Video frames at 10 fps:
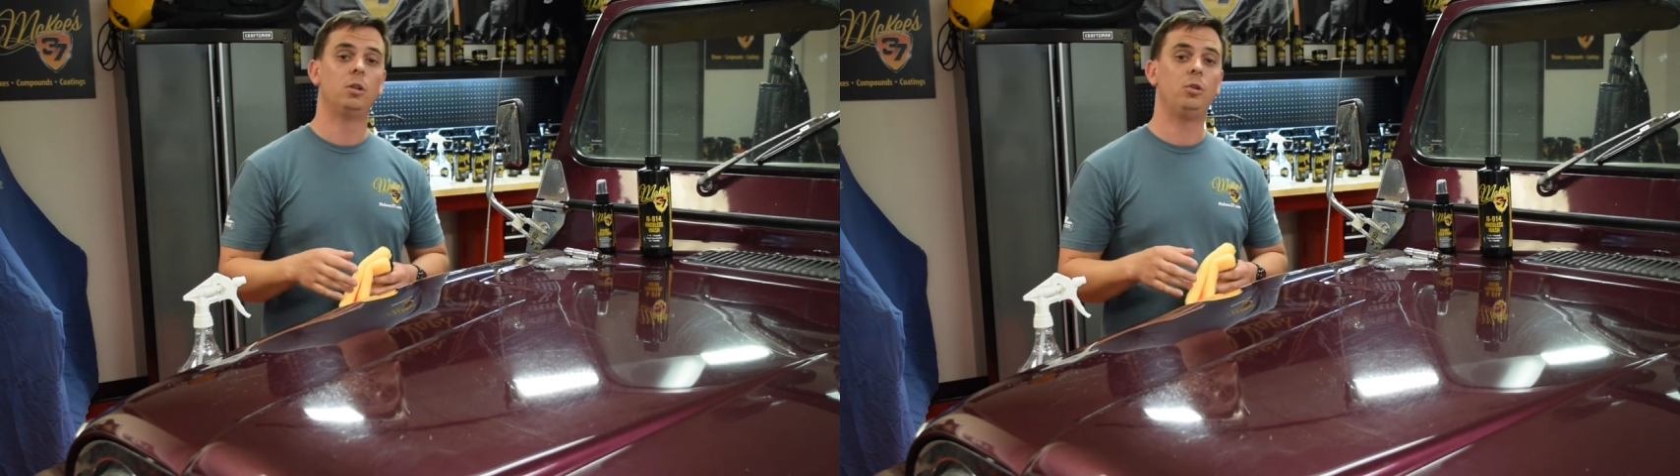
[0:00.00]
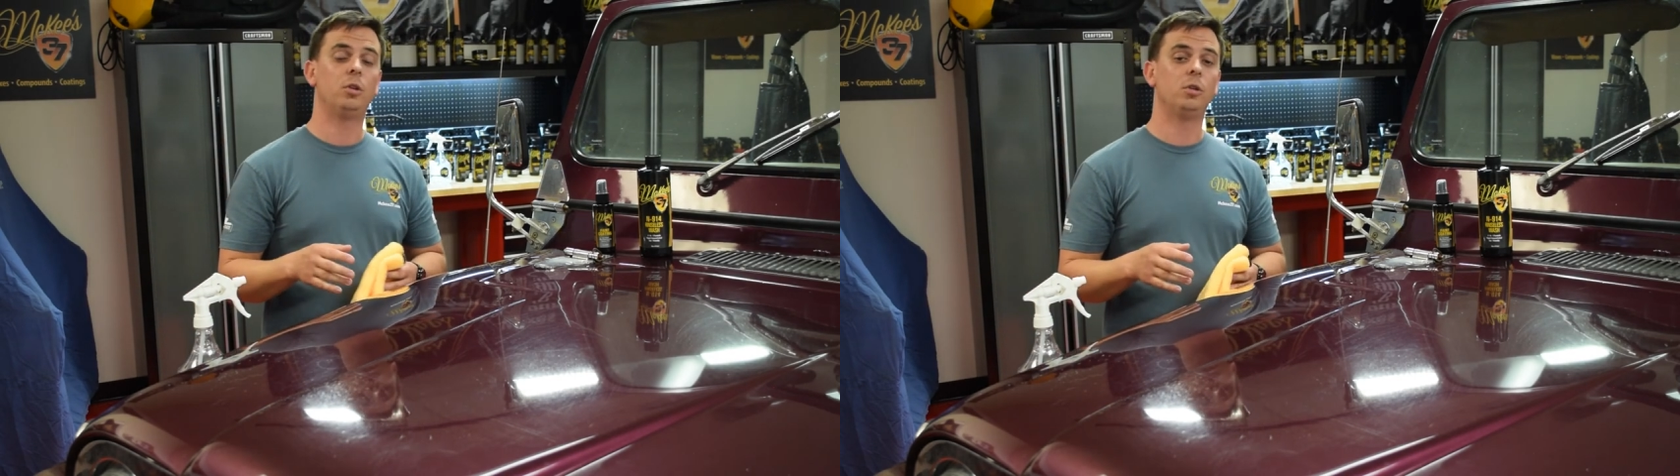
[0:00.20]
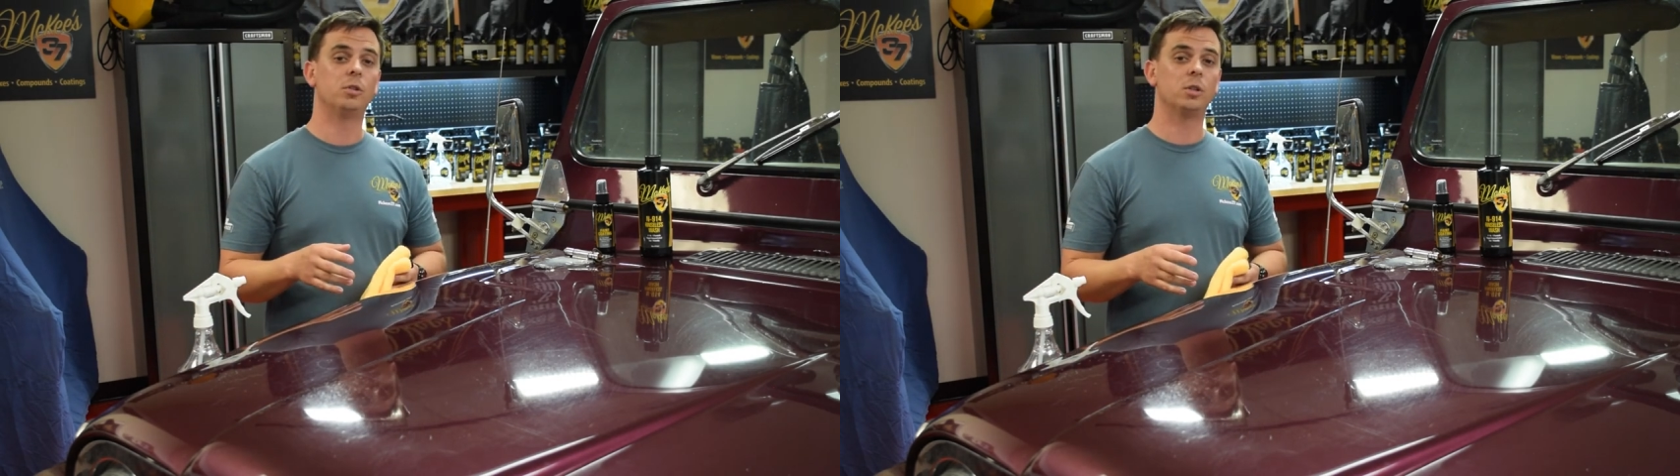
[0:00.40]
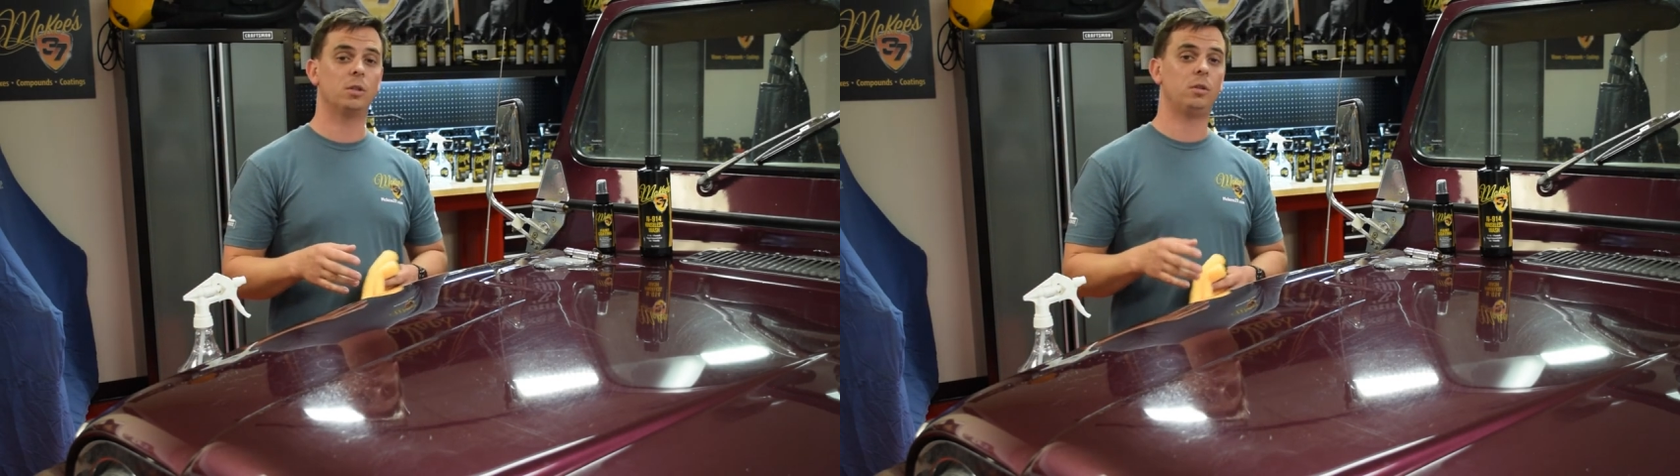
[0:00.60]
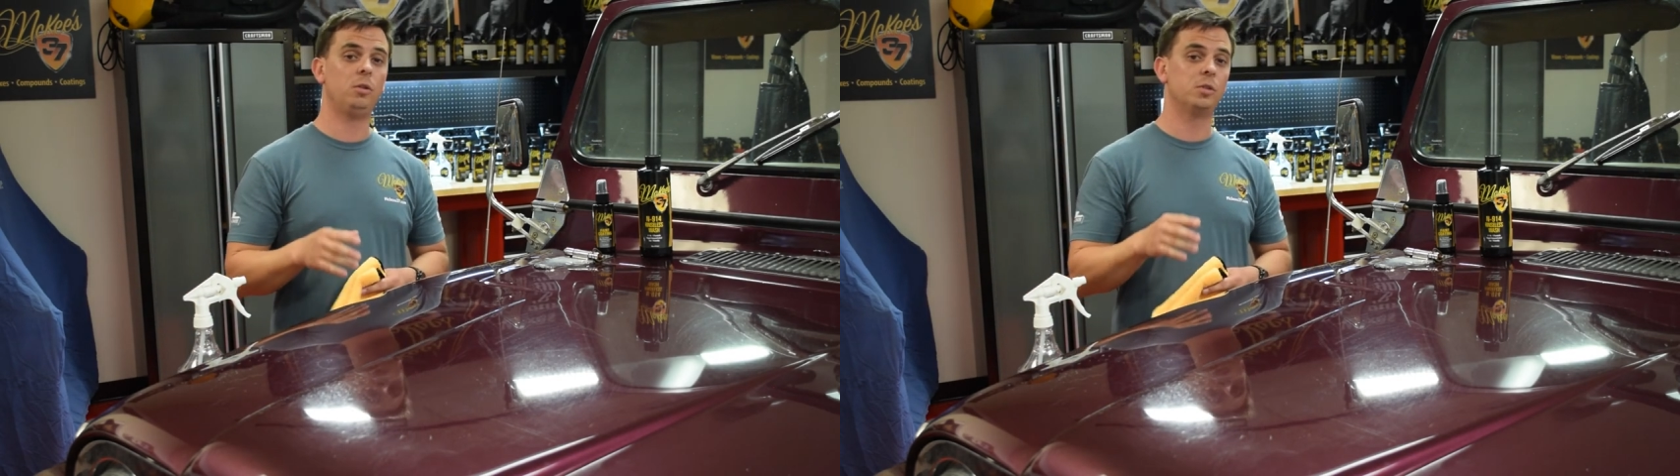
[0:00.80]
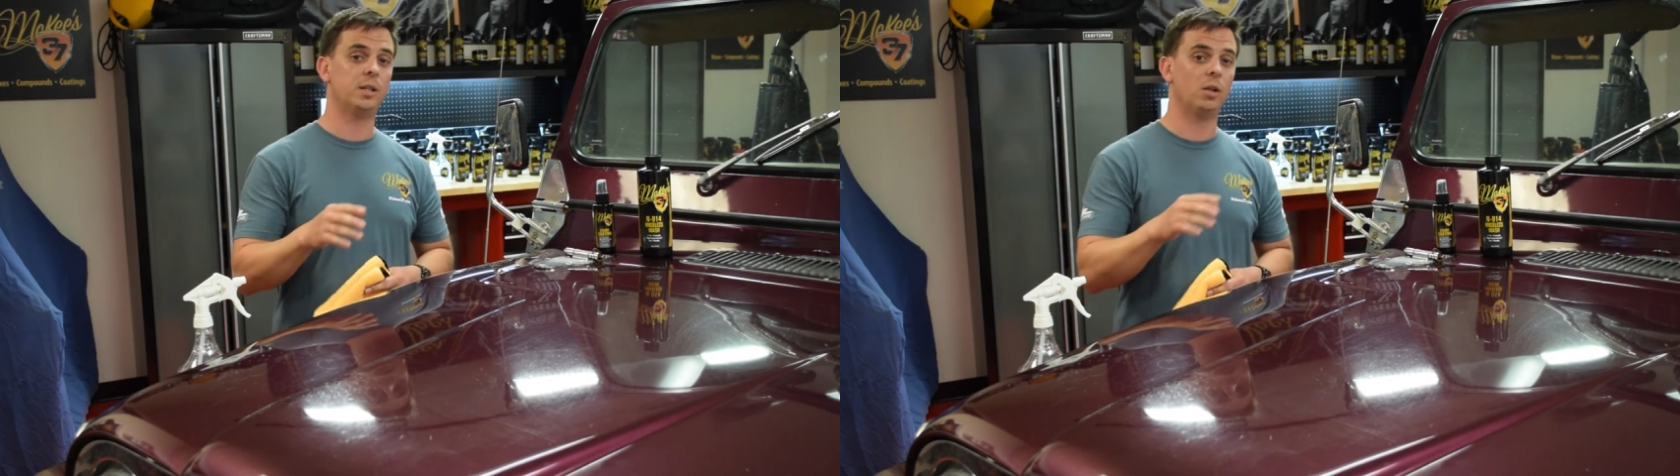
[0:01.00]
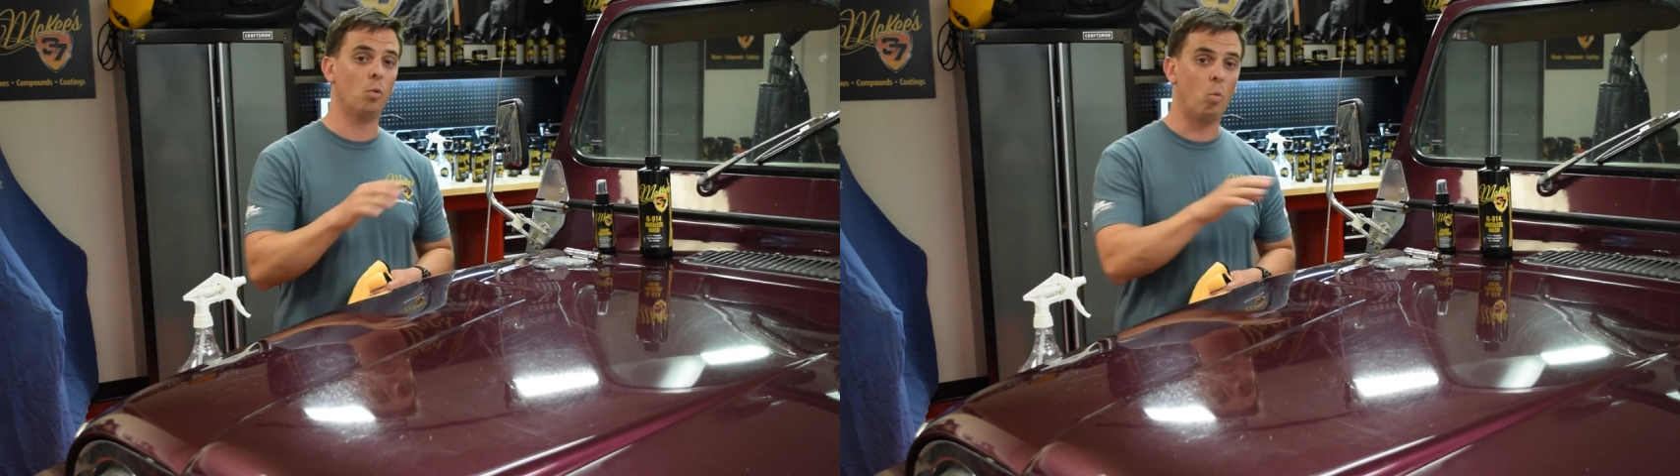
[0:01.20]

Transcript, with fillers: you can use, use it at